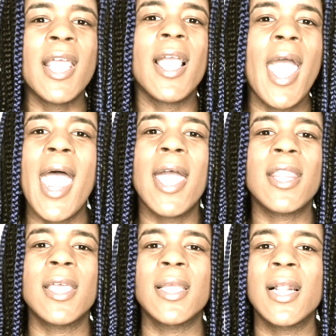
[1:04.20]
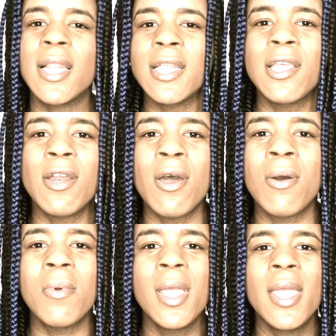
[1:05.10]
nick, I have to clean it
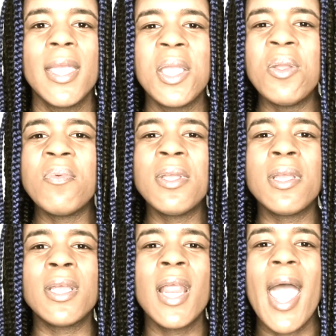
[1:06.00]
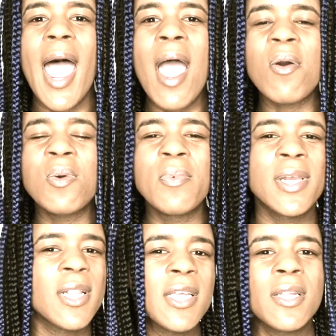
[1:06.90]
up. Even I will
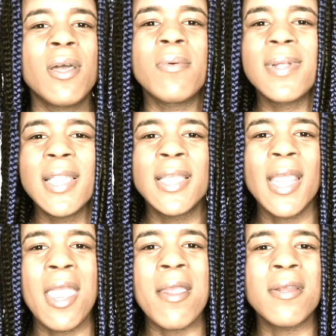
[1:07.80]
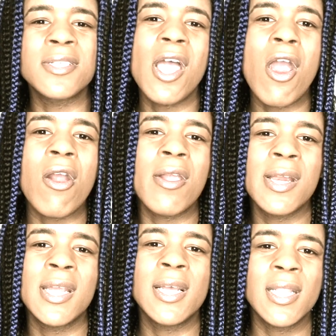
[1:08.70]
be cleaning up clean areas
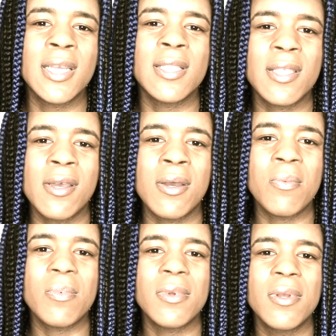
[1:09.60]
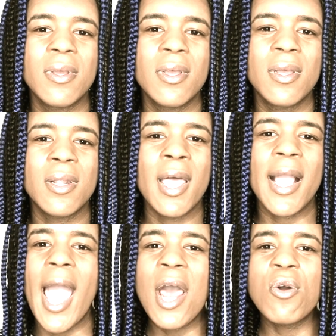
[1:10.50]
already cleaned up.
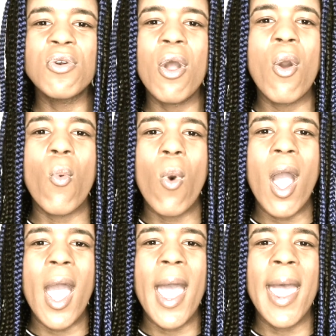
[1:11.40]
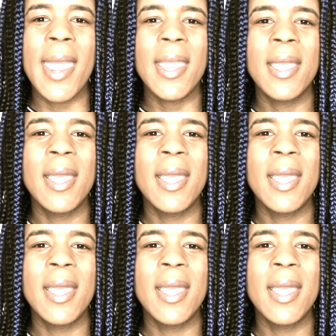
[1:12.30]
Like I don't know why.